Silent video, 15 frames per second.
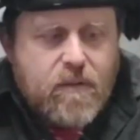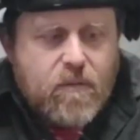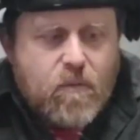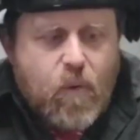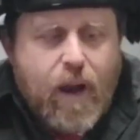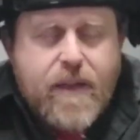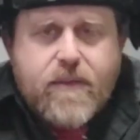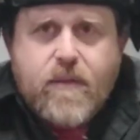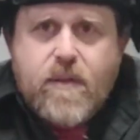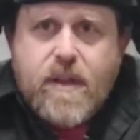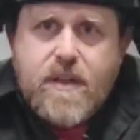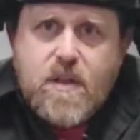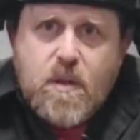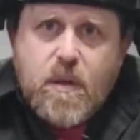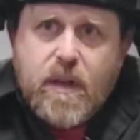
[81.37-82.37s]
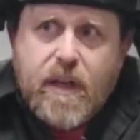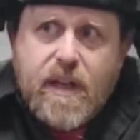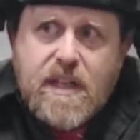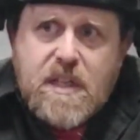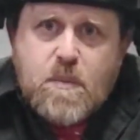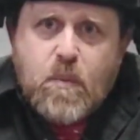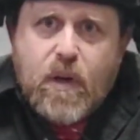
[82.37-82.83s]
rather than doing a
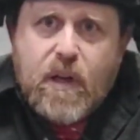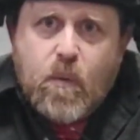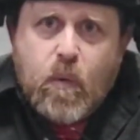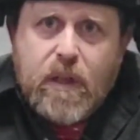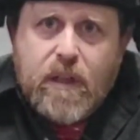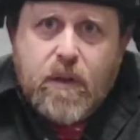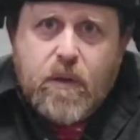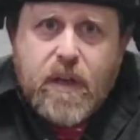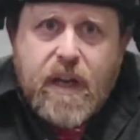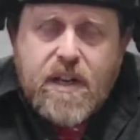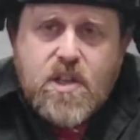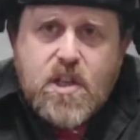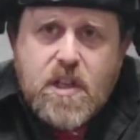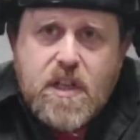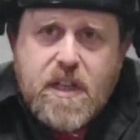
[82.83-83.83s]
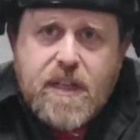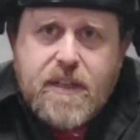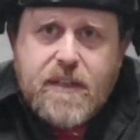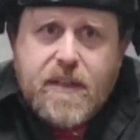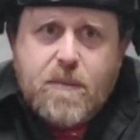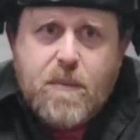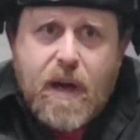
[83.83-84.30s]
spring relocation kit
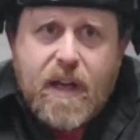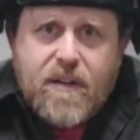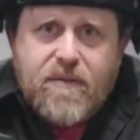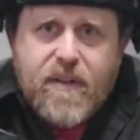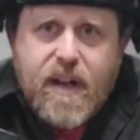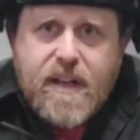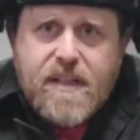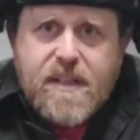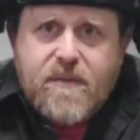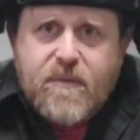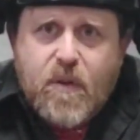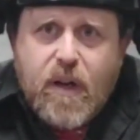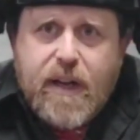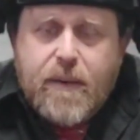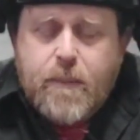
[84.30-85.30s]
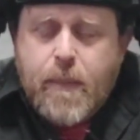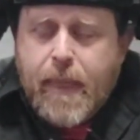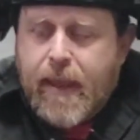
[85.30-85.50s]
that modifies the frame,